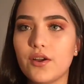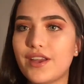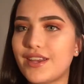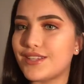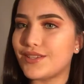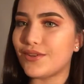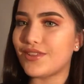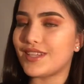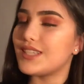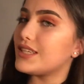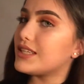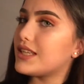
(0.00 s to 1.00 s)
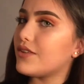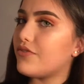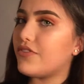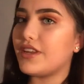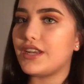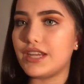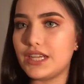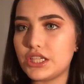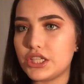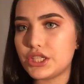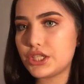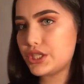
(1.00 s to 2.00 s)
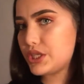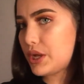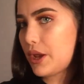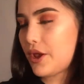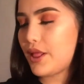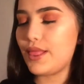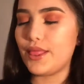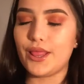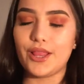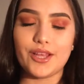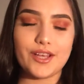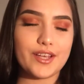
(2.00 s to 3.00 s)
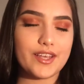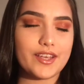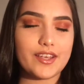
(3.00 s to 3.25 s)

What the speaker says: Okay, so this is the finished look.